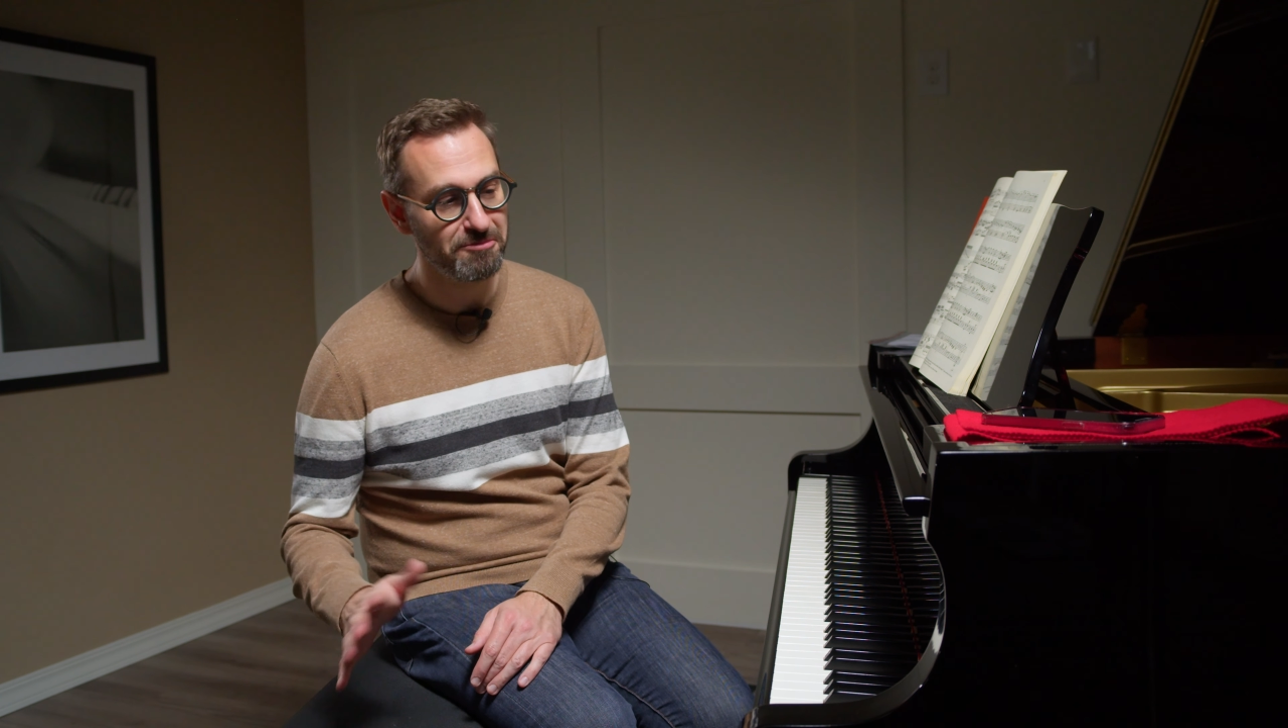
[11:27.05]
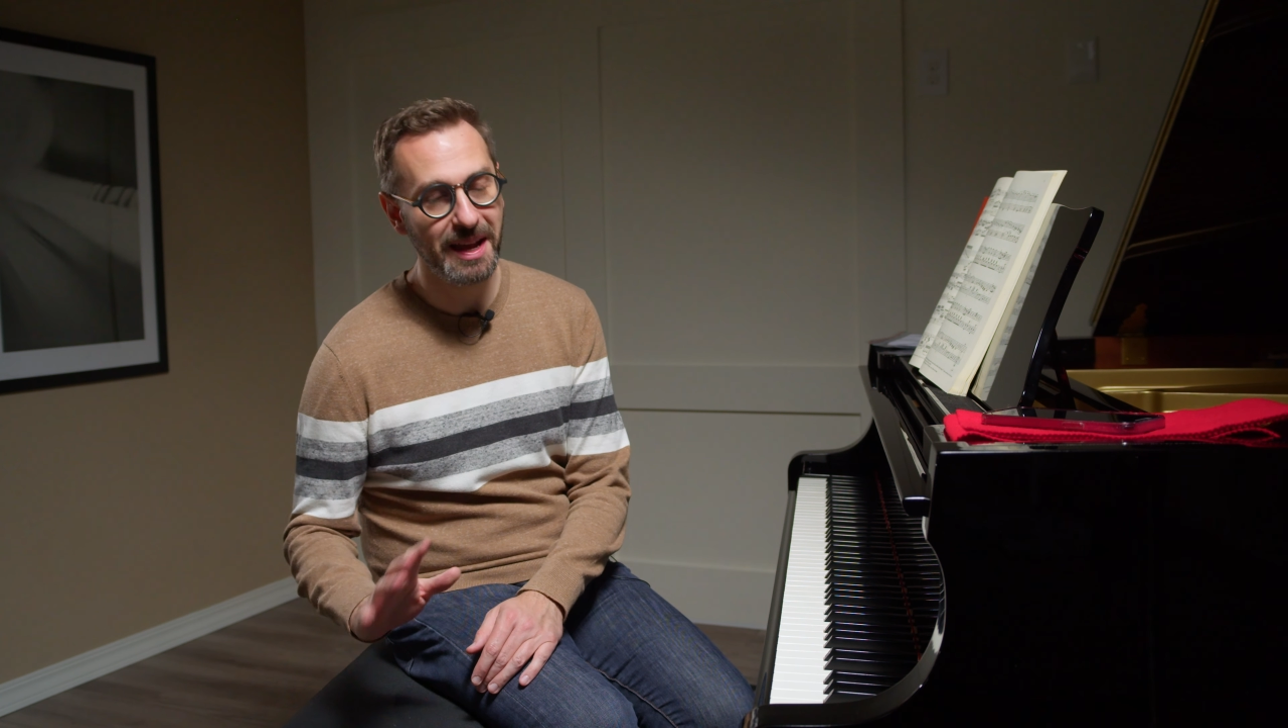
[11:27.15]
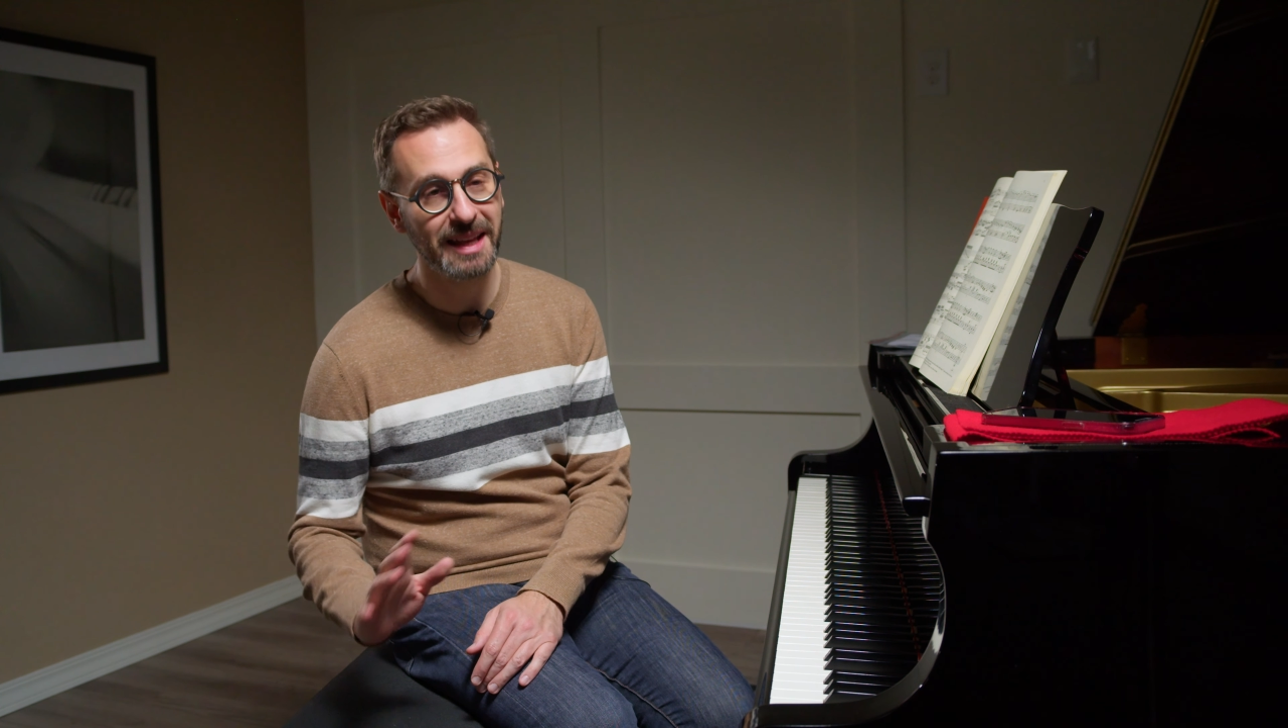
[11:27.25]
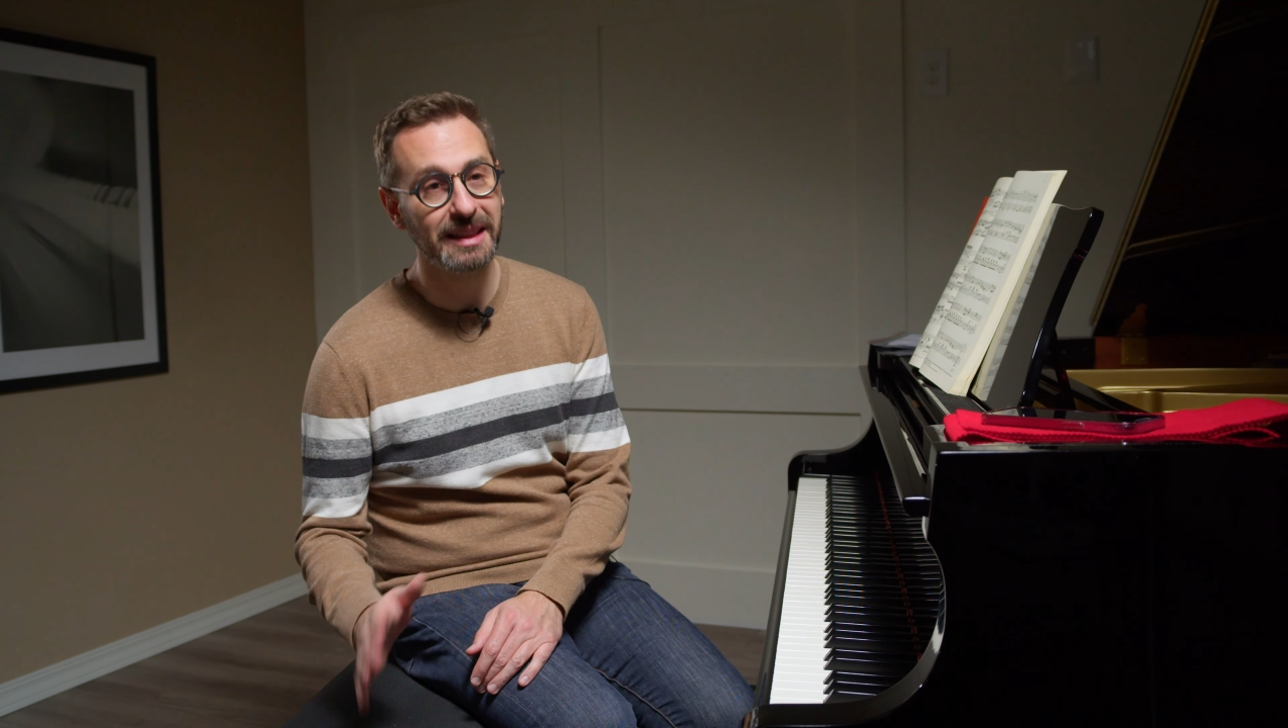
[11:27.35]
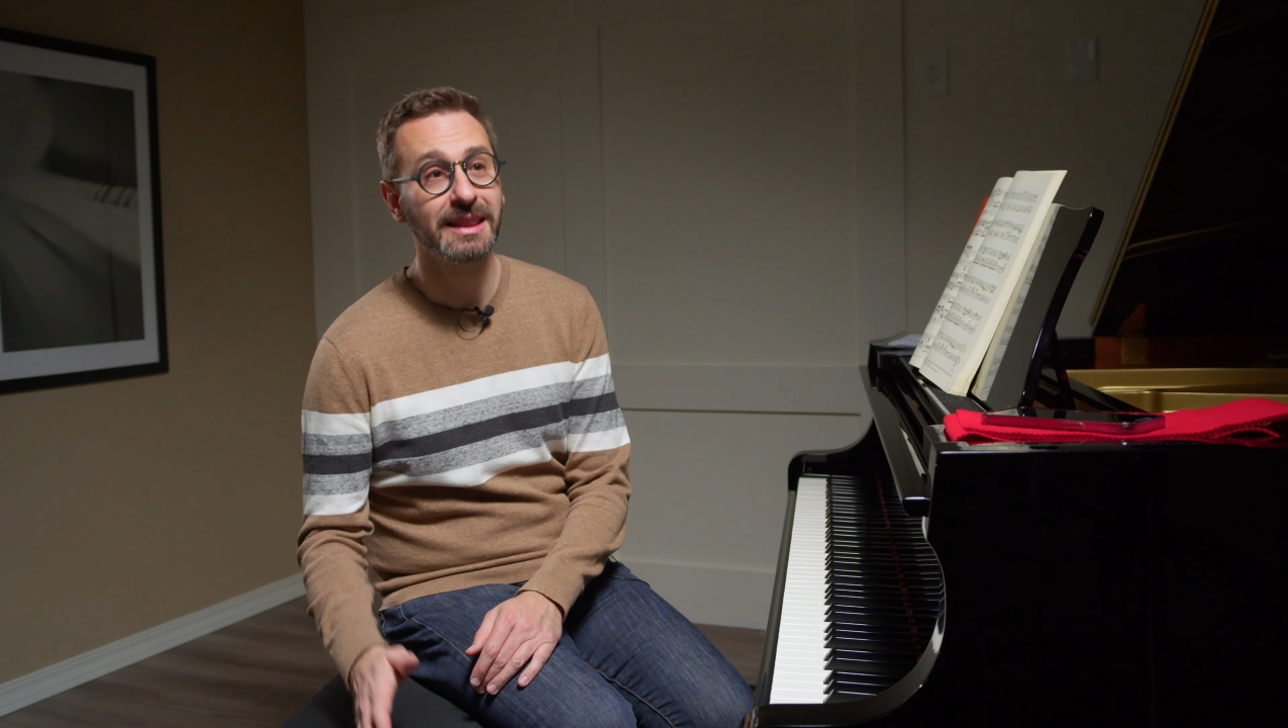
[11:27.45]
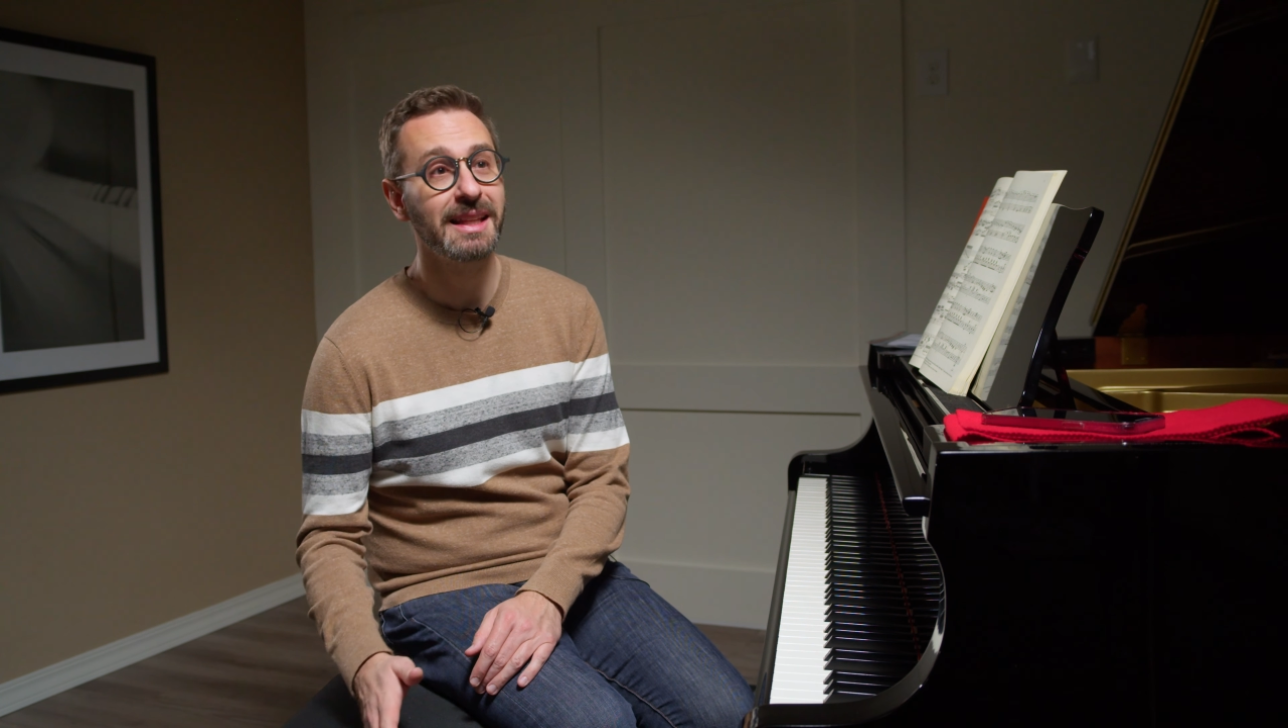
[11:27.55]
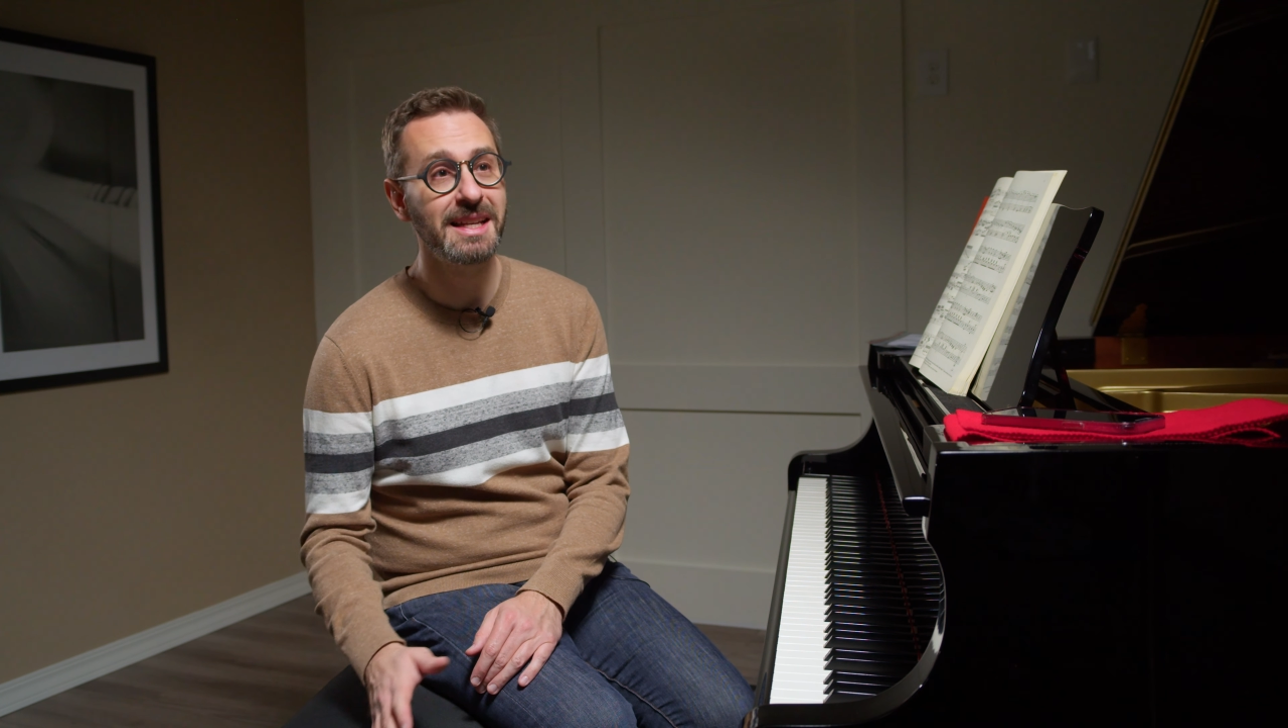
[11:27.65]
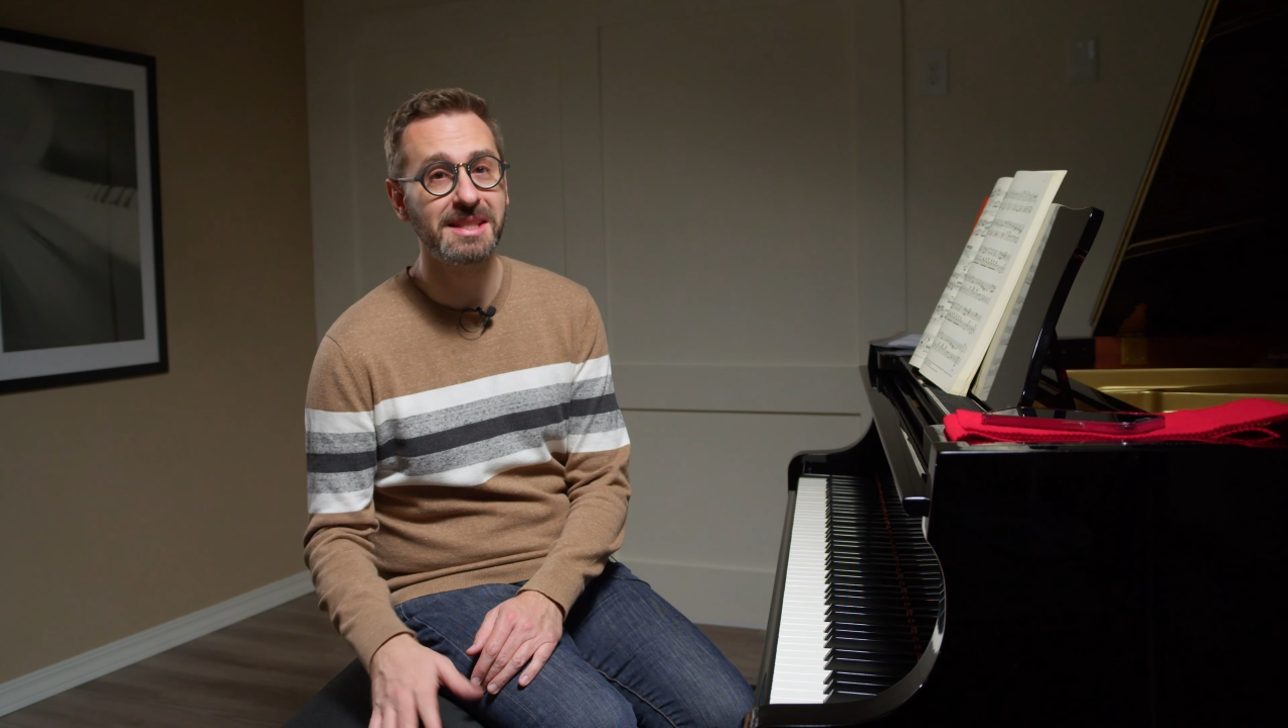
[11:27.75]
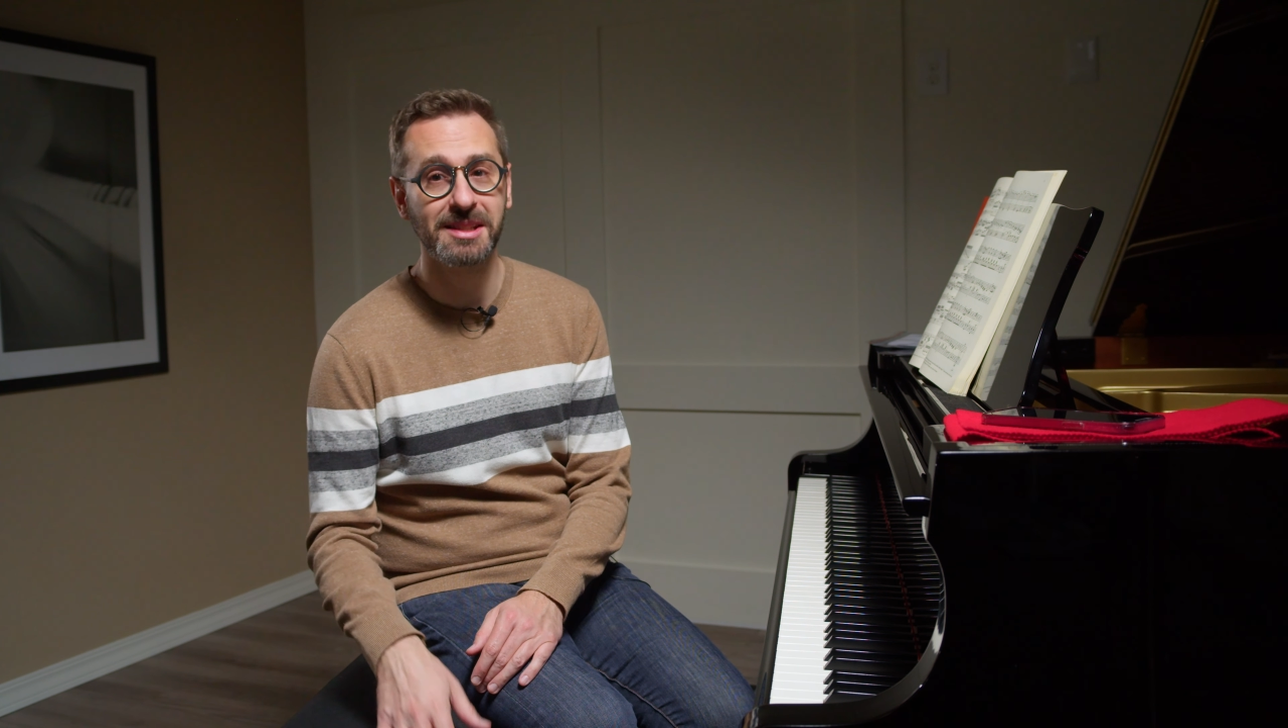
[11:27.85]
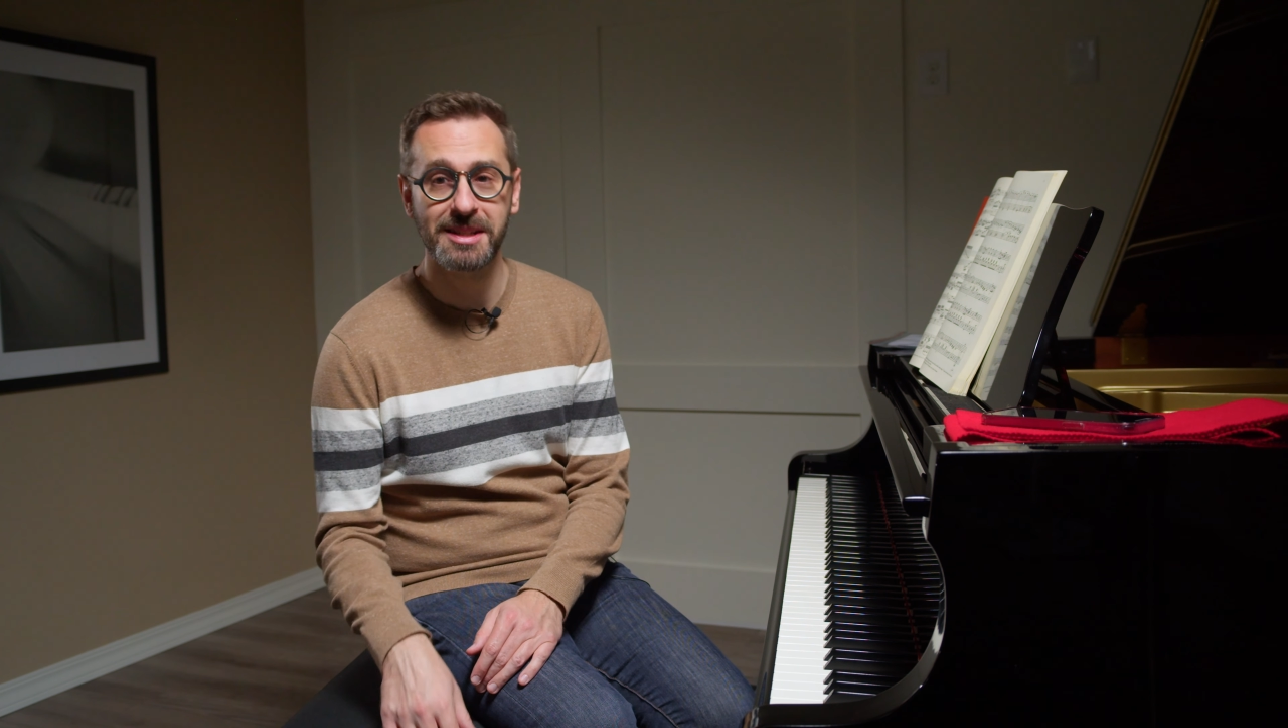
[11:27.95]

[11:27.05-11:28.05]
at least